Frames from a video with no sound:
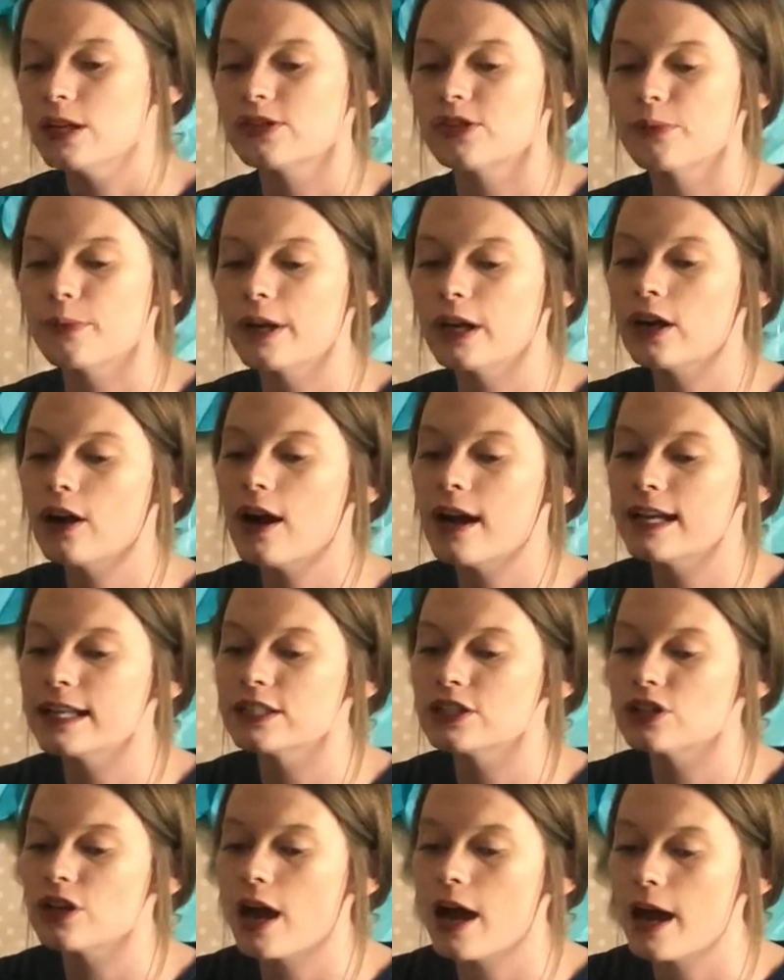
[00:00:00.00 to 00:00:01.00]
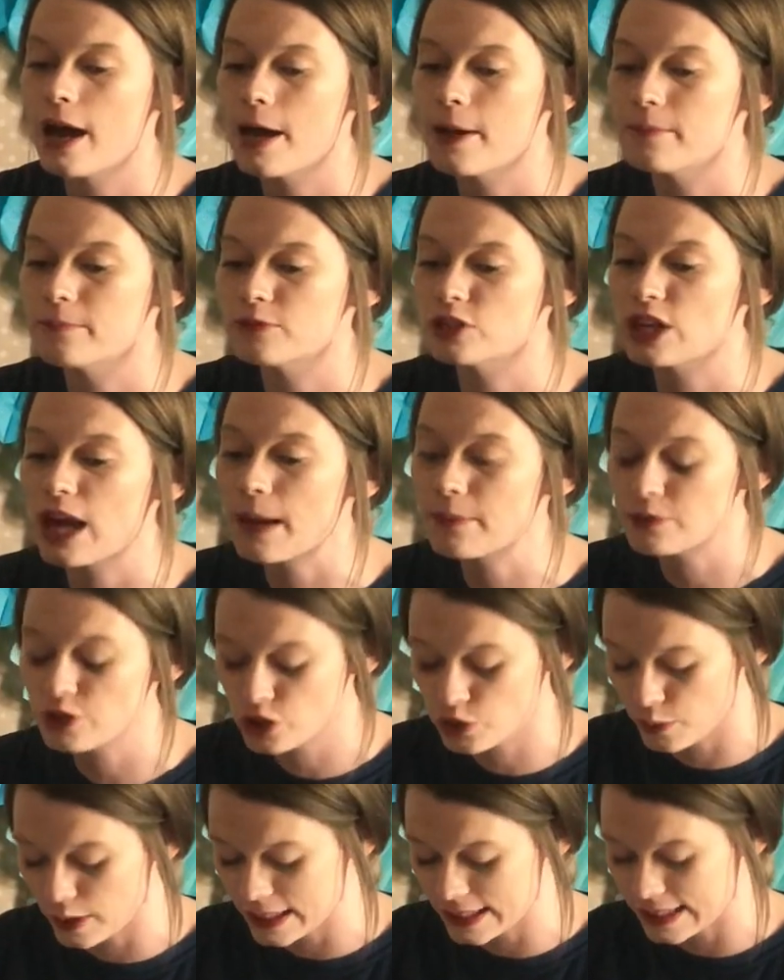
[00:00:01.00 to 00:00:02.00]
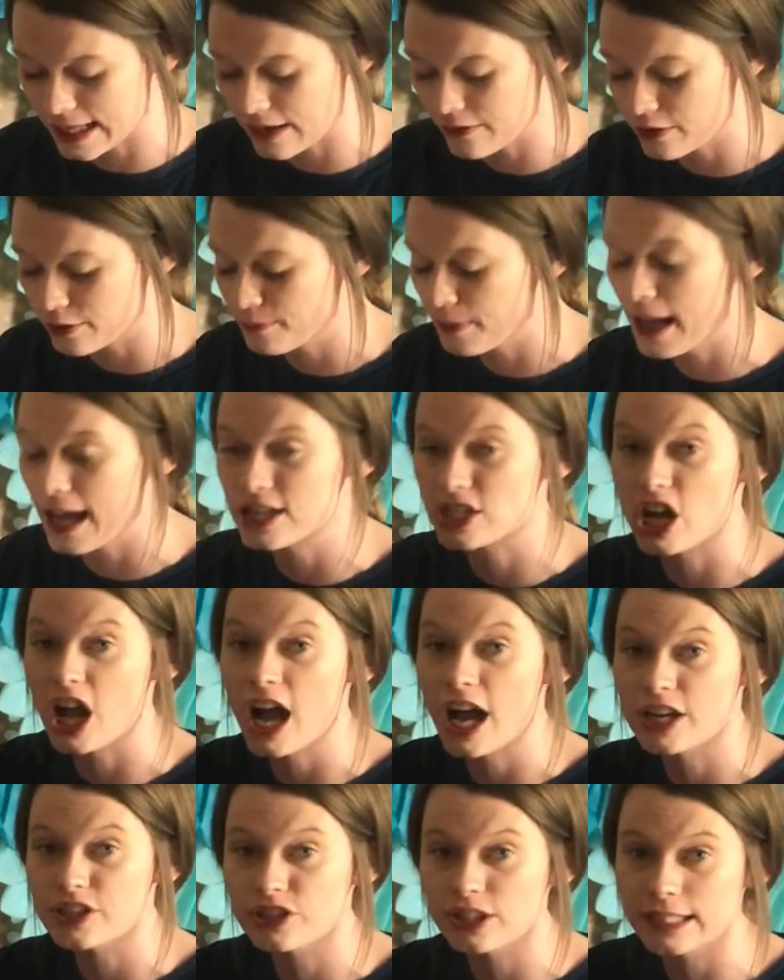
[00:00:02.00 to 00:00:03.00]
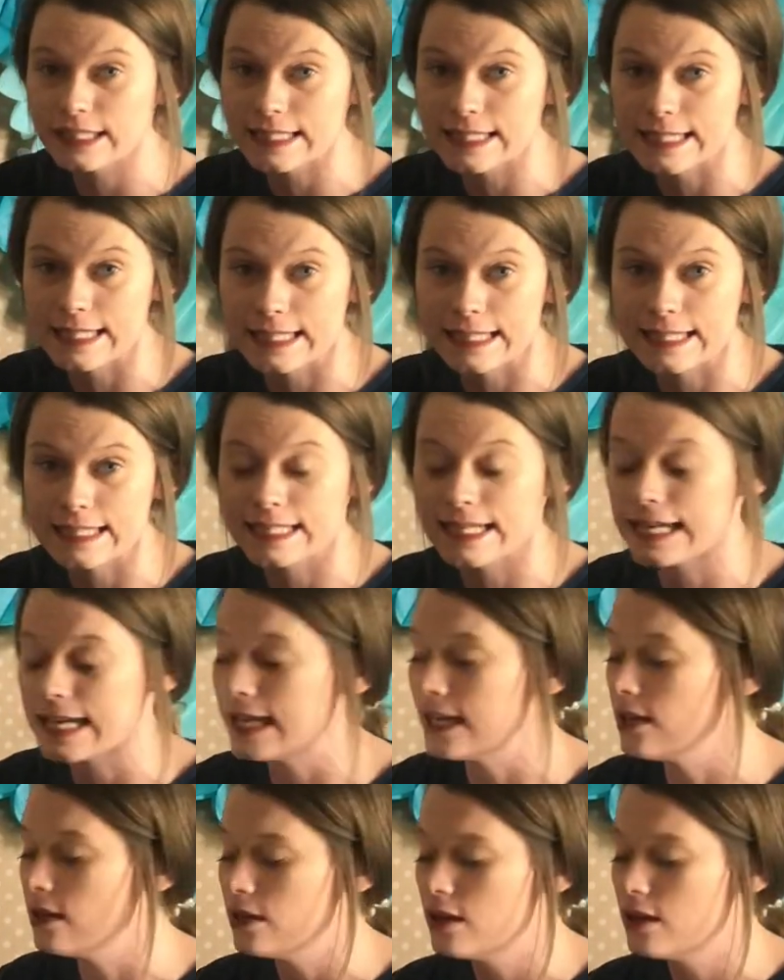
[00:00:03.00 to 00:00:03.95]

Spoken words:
So we're on chapter 27, page 116, all